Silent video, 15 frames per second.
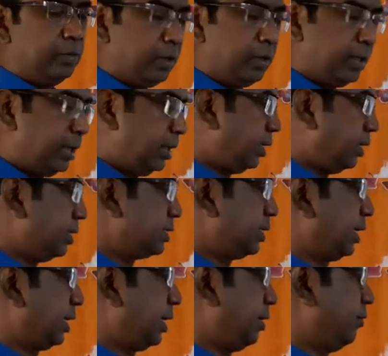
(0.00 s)
Okay,
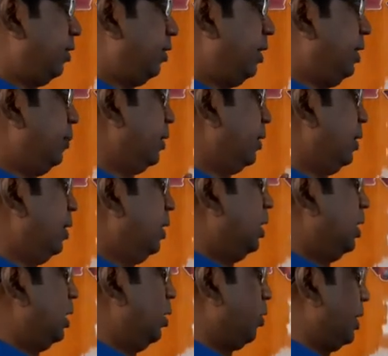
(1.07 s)
listen carefully.
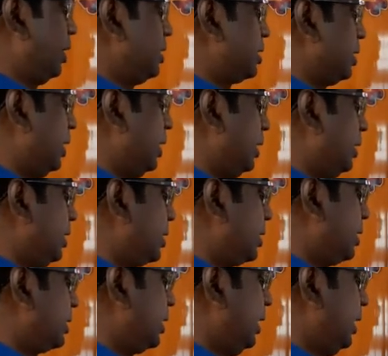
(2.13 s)
Now consider this
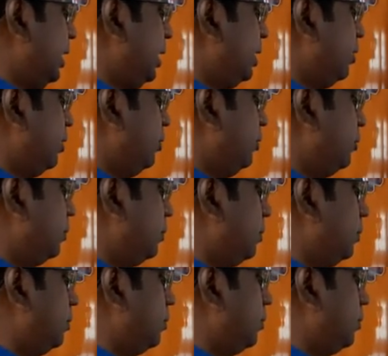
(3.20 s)
as ready queue.